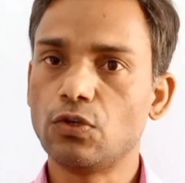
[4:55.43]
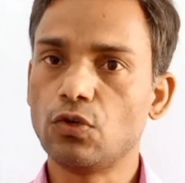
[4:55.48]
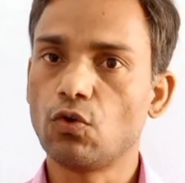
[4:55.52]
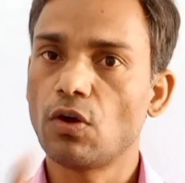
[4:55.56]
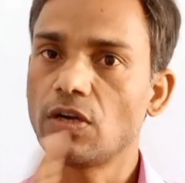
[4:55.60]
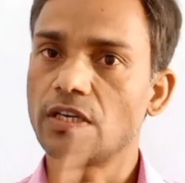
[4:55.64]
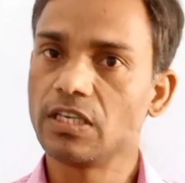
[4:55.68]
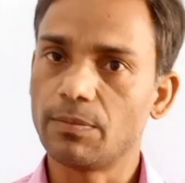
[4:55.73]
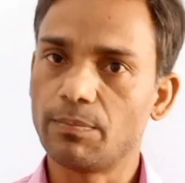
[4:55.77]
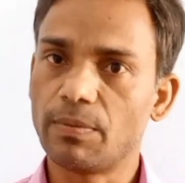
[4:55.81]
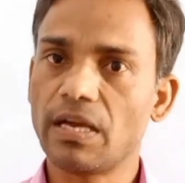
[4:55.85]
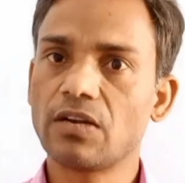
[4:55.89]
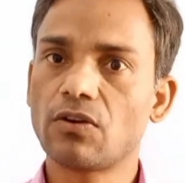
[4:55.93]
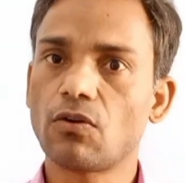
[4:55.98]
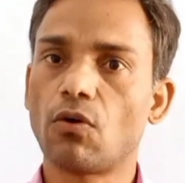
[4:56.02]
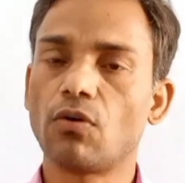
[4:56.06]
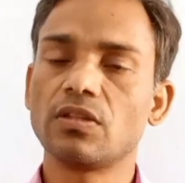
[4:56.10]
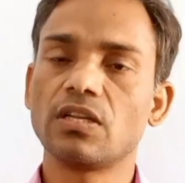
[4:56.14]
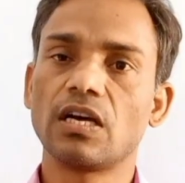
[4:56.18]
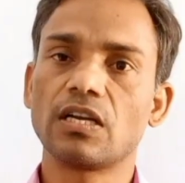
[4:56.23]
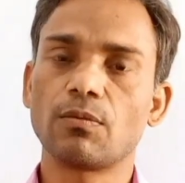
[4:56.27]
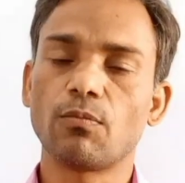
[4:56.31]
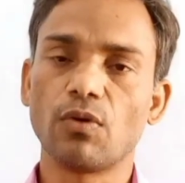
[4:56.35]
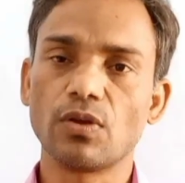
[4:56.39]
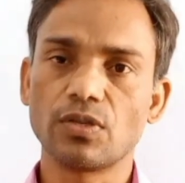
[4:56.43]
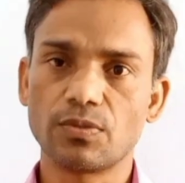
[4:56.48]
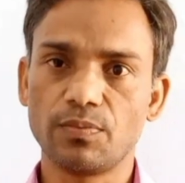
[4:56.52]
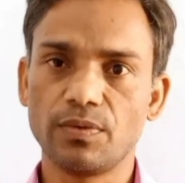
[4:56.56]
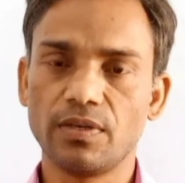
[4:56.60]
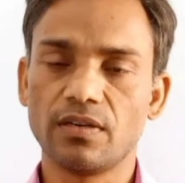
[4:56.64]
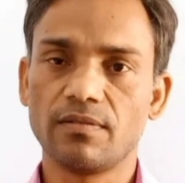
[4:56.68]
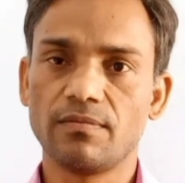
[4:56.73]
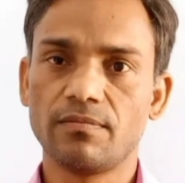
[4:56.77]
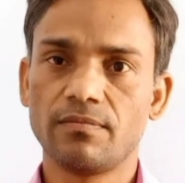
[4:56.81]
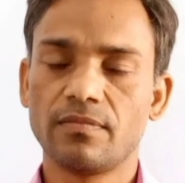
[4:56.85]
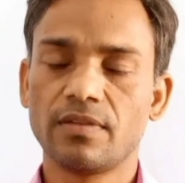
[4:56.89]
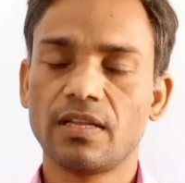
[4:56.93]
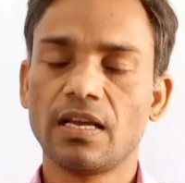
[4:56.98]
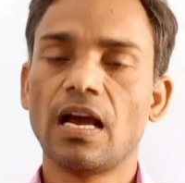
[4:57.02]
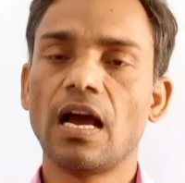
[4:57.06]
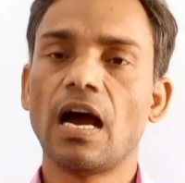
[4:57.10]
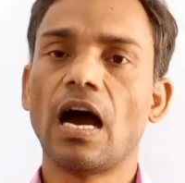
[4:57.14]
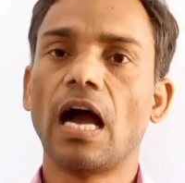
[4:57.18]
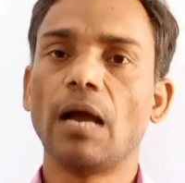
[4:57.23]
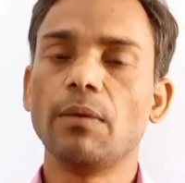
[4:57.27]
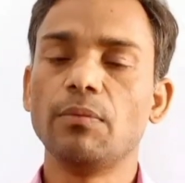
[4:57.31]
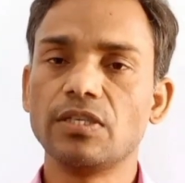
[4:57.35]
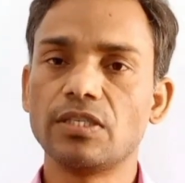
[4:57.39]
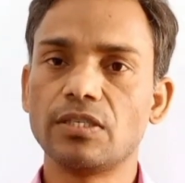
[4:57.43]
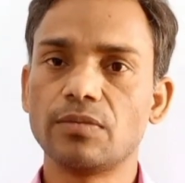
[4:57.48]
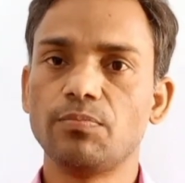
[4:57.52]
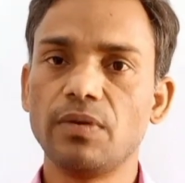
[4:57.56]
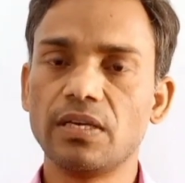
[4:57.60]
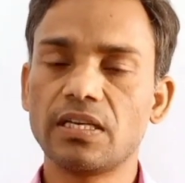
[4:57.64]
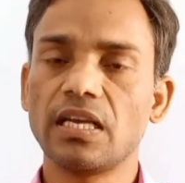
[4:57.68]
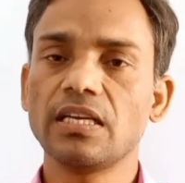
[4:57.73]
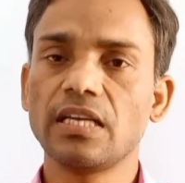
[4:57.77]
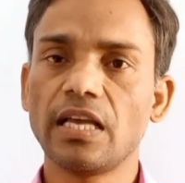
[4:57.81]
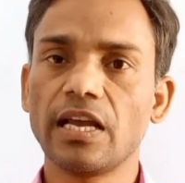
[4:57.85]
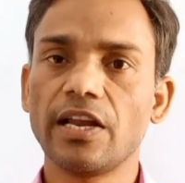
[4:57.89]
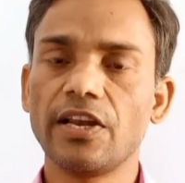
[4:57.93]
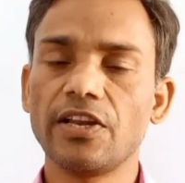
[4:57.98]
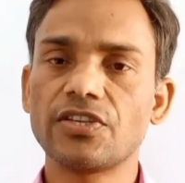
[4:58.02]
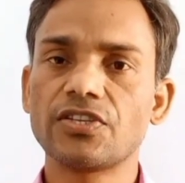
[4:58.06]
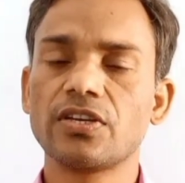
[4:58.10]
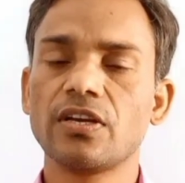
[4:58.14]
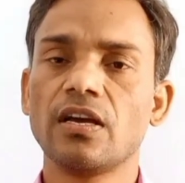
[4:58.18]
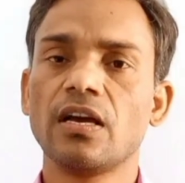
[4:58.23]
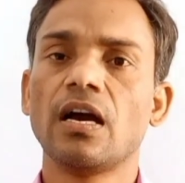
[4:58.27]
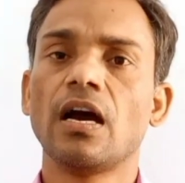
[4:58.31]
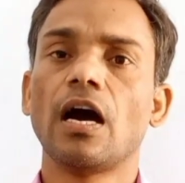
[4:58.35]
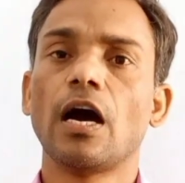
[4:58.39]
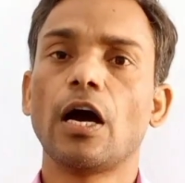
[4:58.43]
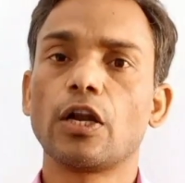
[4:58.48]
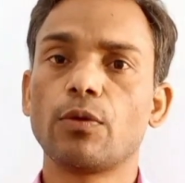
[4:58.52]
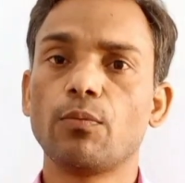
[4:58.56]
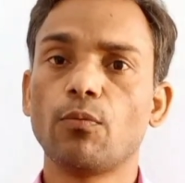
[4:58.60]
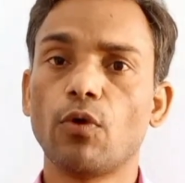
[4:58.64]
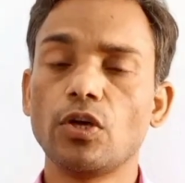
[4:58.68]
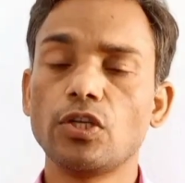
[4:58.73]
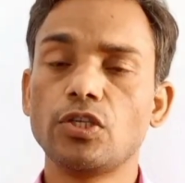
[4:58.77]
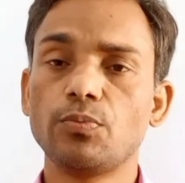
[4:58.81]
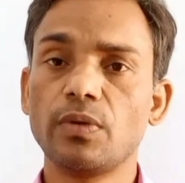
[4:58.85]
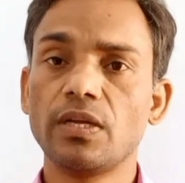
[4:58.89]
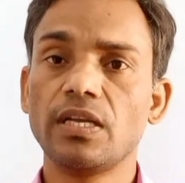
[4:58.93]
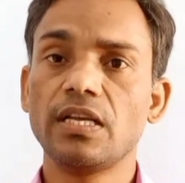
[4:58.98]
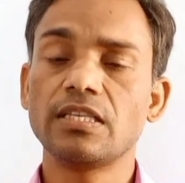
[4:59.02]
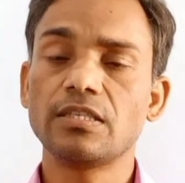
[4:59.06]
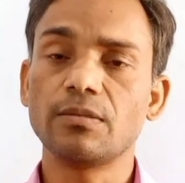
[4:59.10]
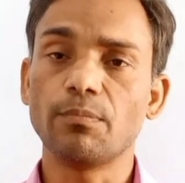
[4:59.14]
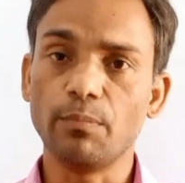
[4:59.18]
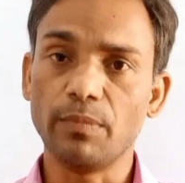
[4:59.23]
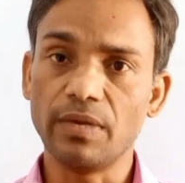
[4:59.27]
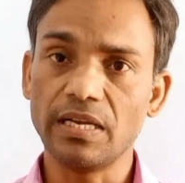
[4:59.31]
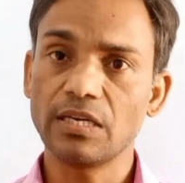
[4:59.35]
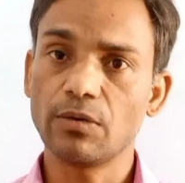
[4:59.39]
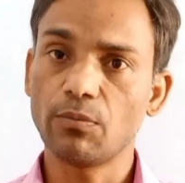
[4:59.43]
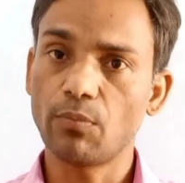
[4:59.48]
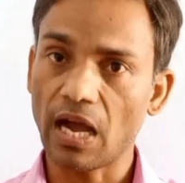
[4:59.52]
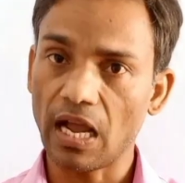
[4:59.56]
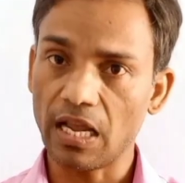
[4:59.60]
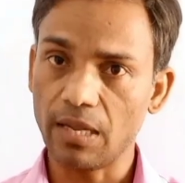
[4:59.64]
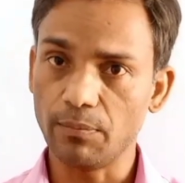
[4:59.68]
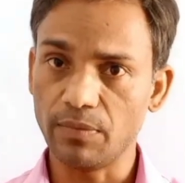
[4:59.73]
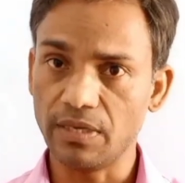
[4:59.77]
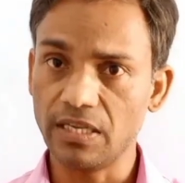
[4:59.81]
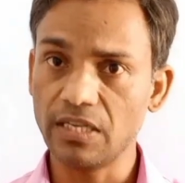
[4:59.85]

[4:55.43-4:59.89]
You do not depend on the atmosphere. I am speaking English. Atmosphere is made